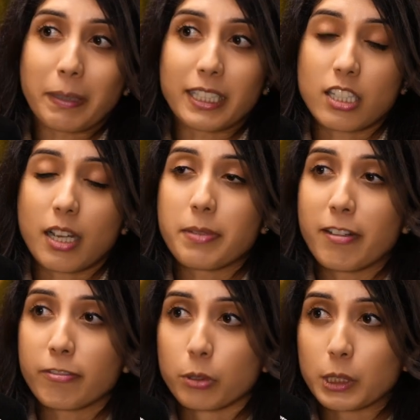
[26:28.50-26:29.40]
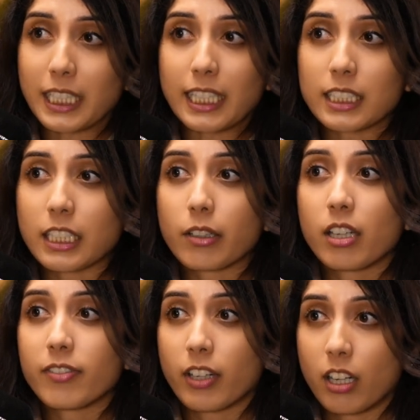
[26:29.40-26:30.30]
by the time they're 40. So
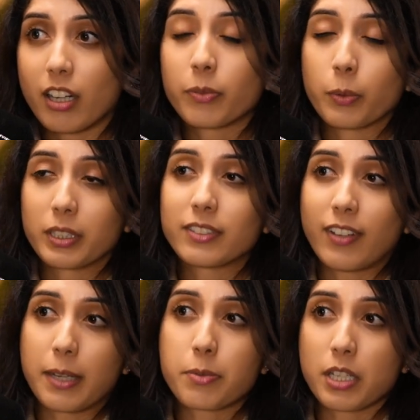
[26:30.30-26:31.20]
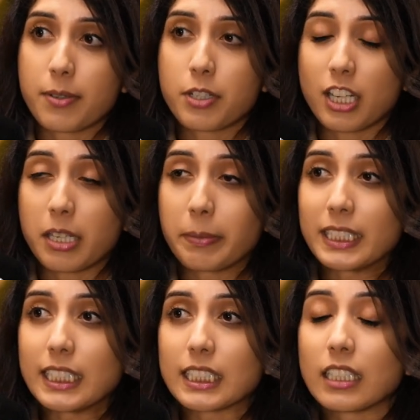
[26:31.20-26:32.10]
over half will develop type 2
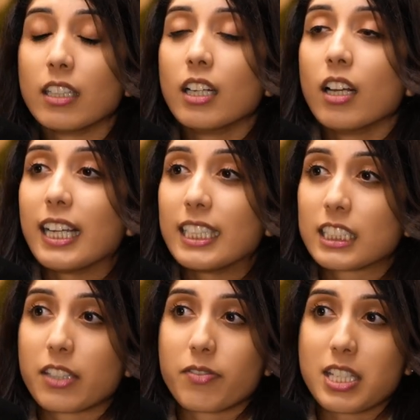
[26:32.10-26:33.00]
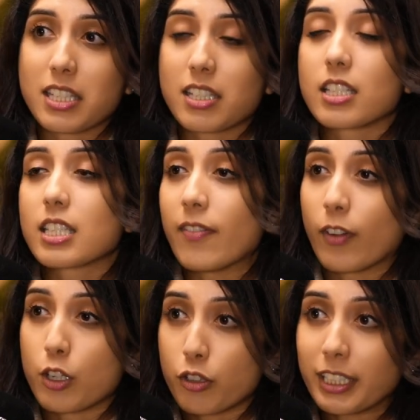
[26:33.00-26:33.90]
diabetes, and insulin resistance, if
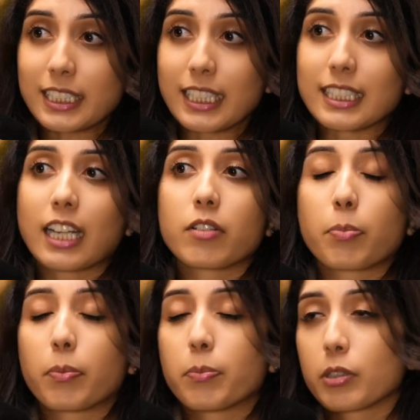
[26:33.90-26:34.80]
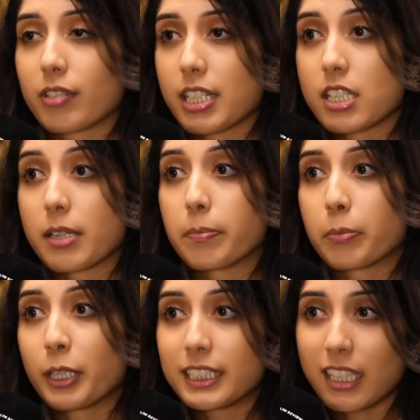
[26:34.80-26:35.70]
untreated, can progress to
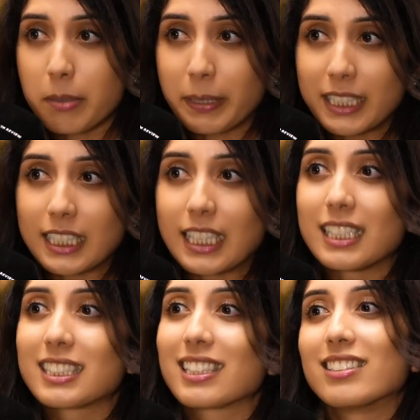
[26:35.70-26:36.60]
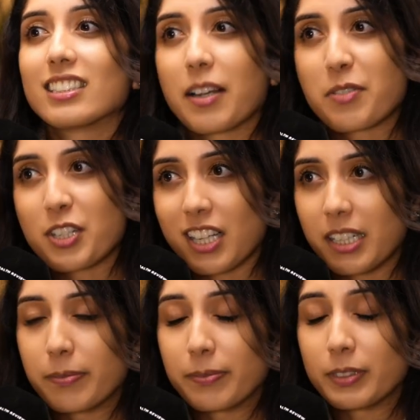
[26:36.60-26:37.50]
pre-diabetes and type
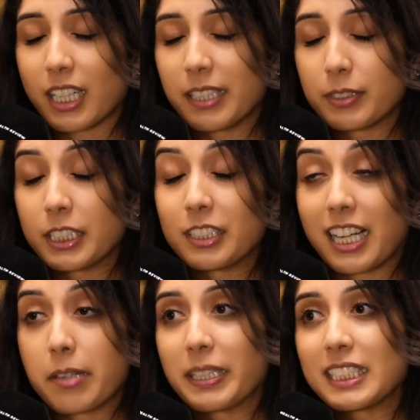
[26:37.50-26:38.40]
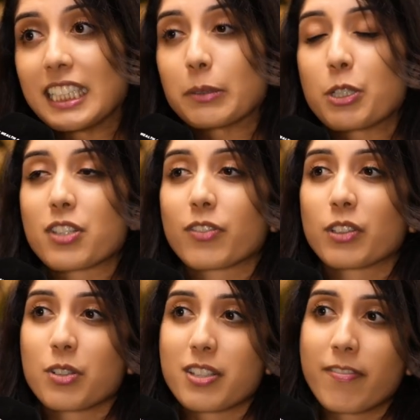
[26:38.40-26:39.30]
2 diabetes, which is of
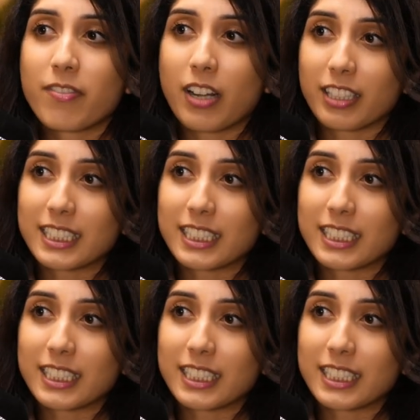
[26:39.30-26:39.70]
course a very